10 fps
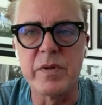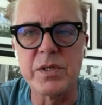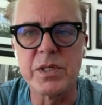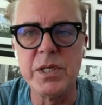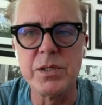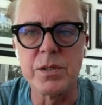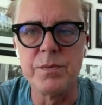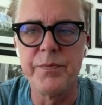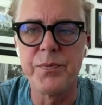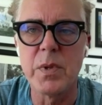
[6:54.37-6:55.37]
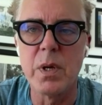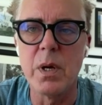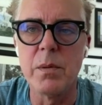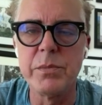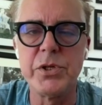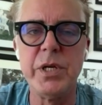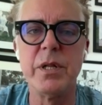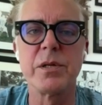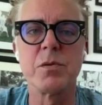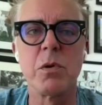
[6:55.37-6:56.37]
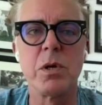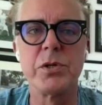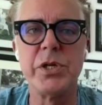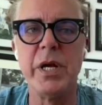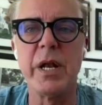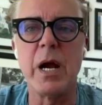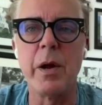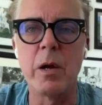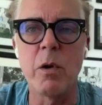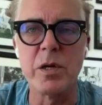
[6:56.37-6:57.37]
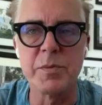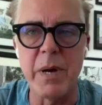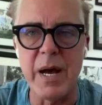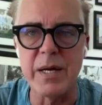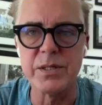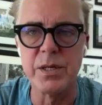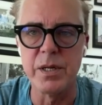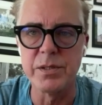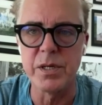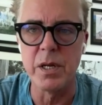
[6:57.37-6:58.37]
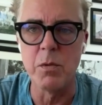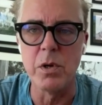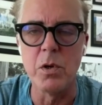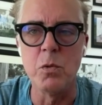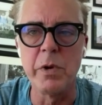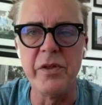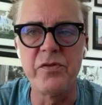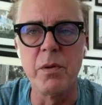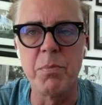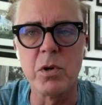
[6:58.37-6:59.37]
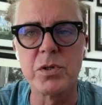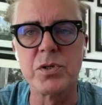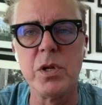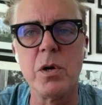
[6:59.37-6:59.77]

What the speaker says: of this season. That's where she and Harry cross paths, and as anyone who reads the books